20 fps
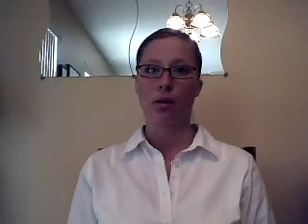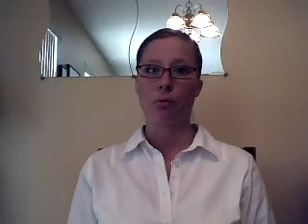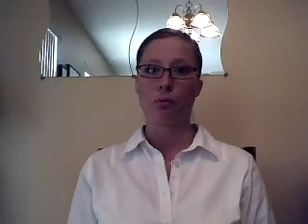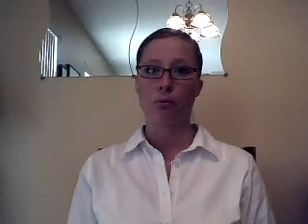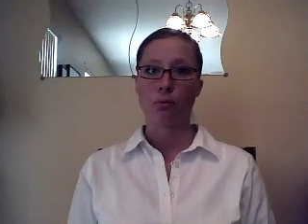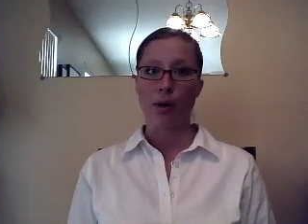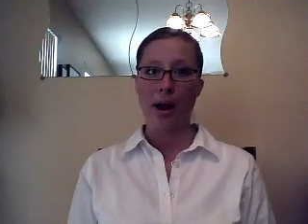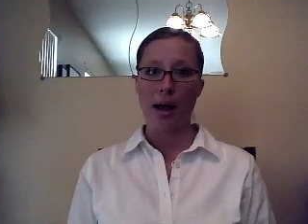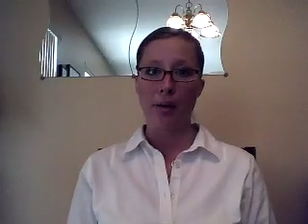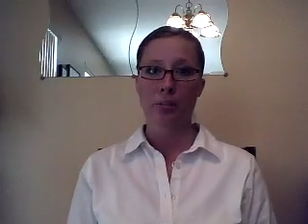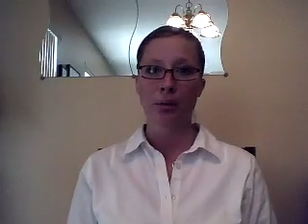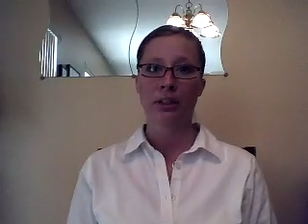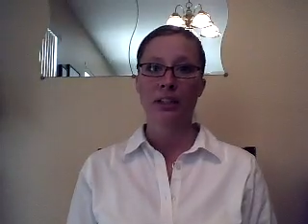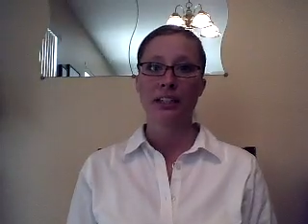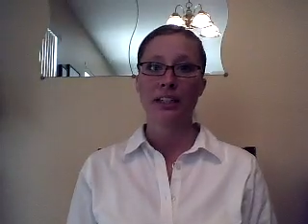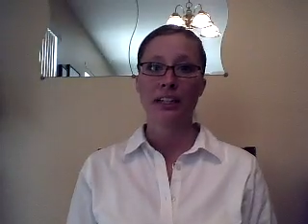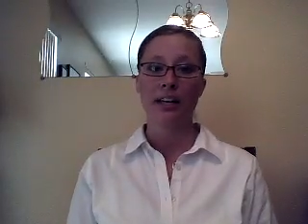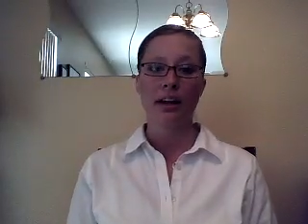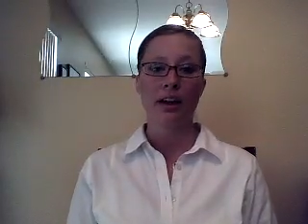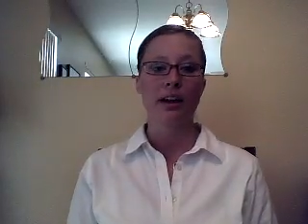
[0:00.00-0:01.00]

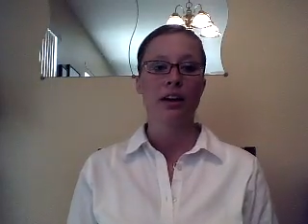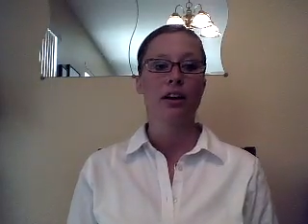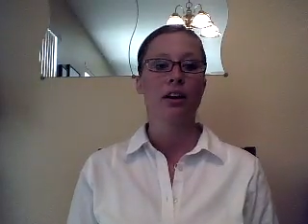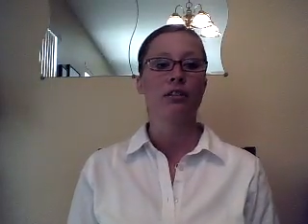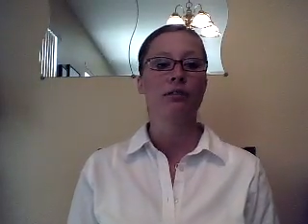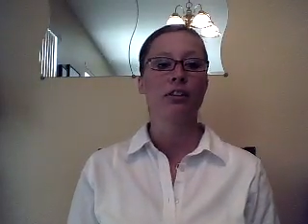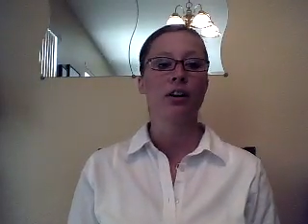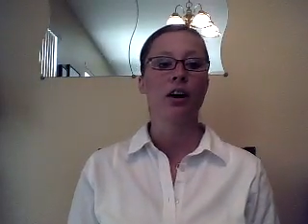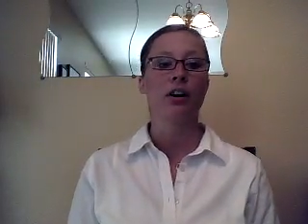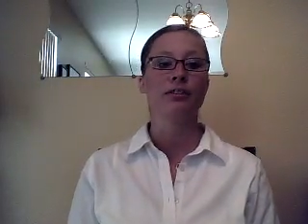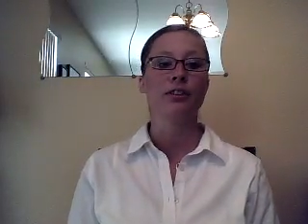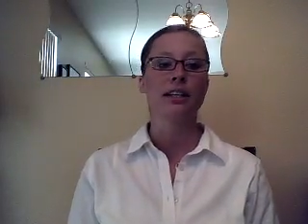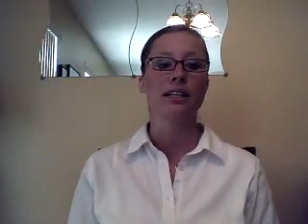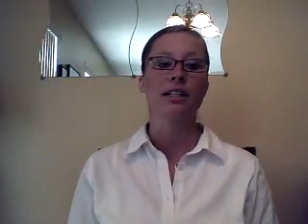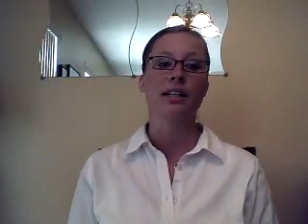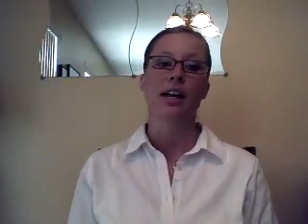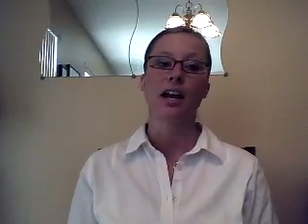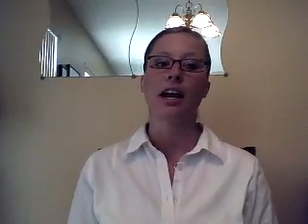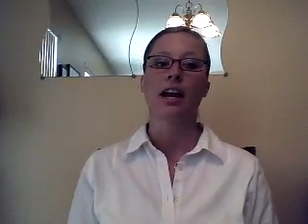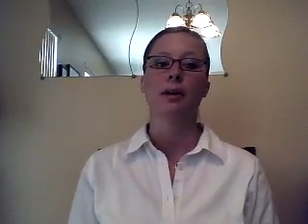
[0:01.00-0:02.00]
rapidly evolving
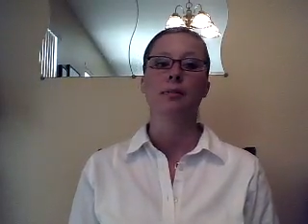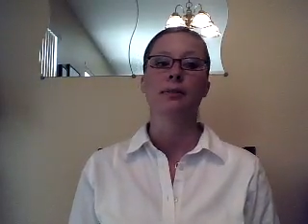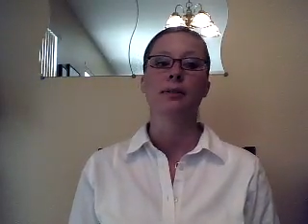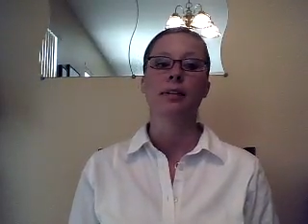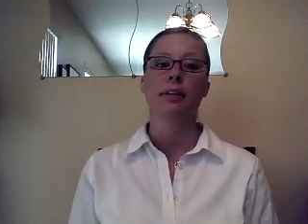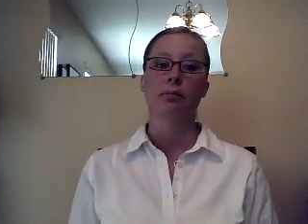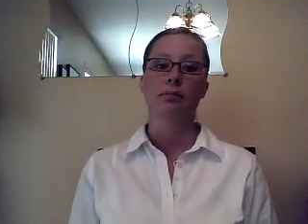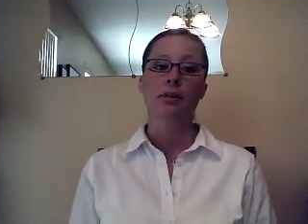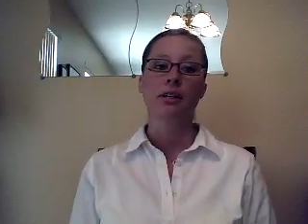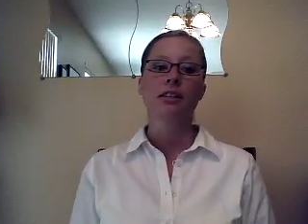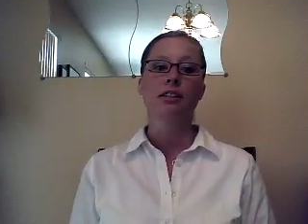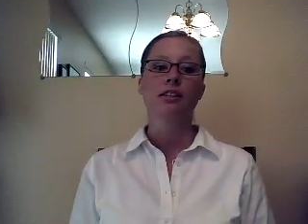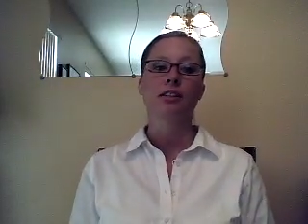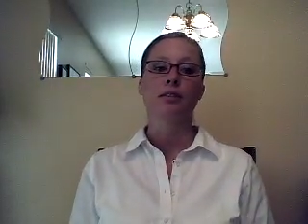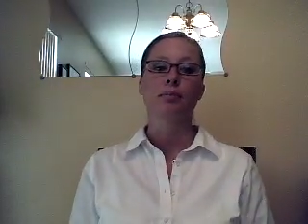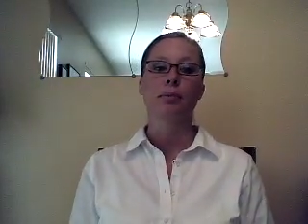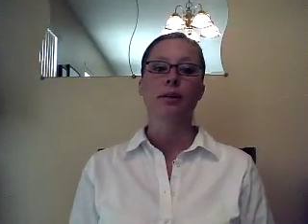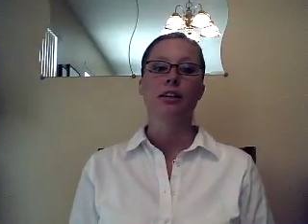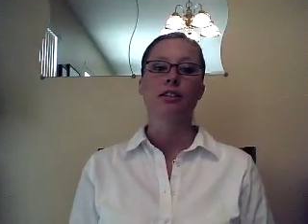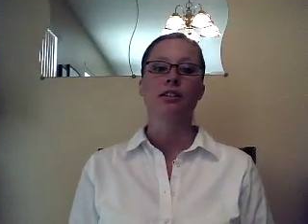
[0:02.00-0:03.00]
times and meet the
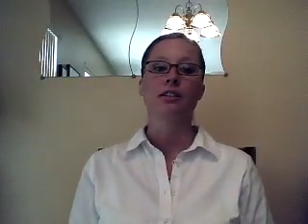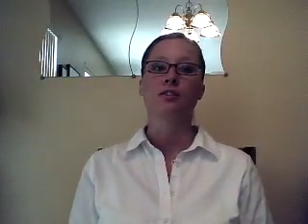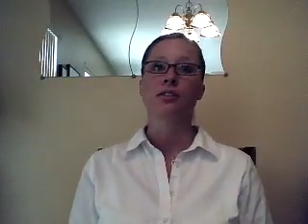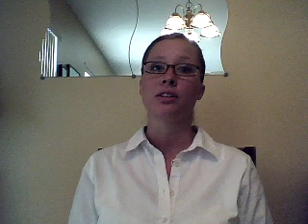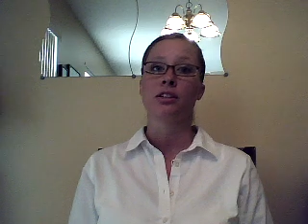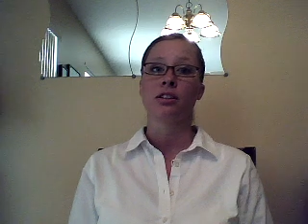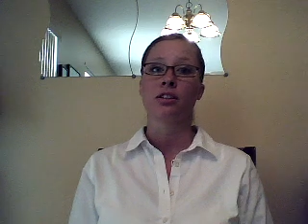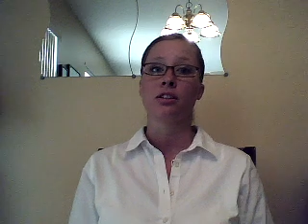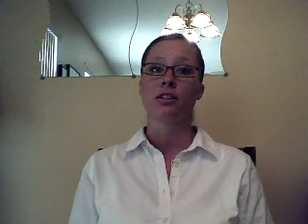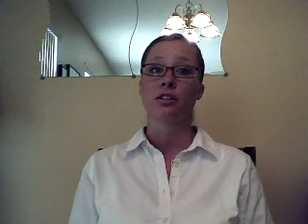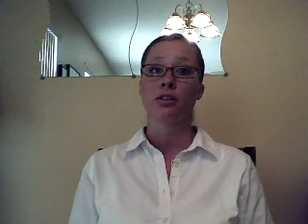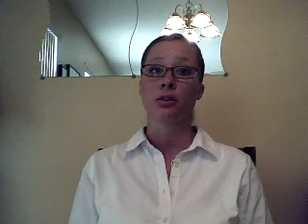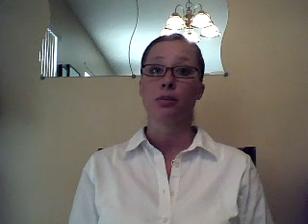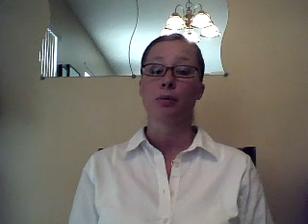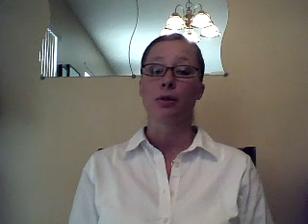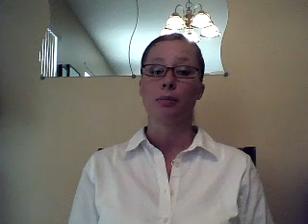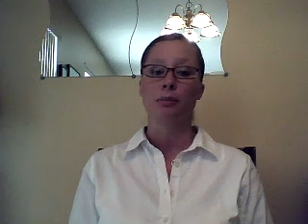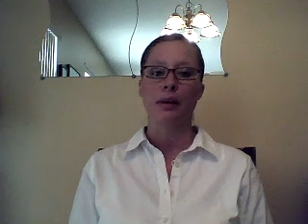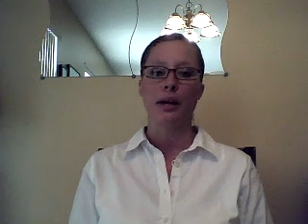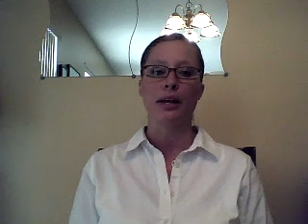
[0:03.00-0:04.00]
demands of its
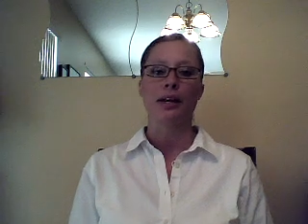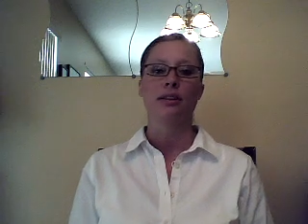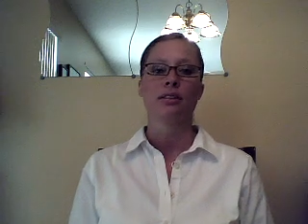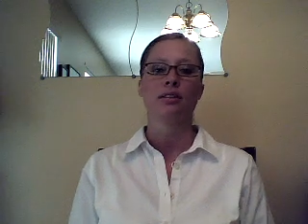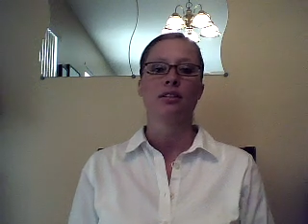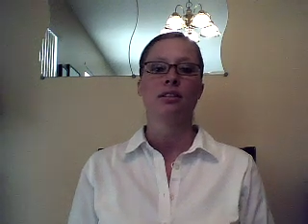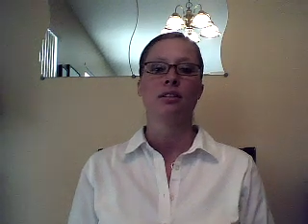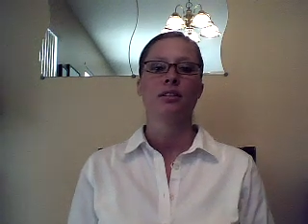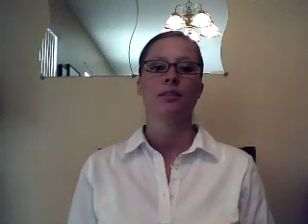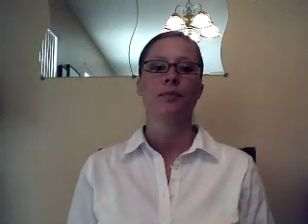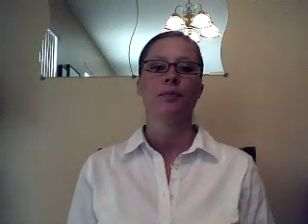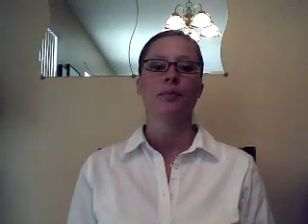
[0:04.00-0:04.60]
consumer base.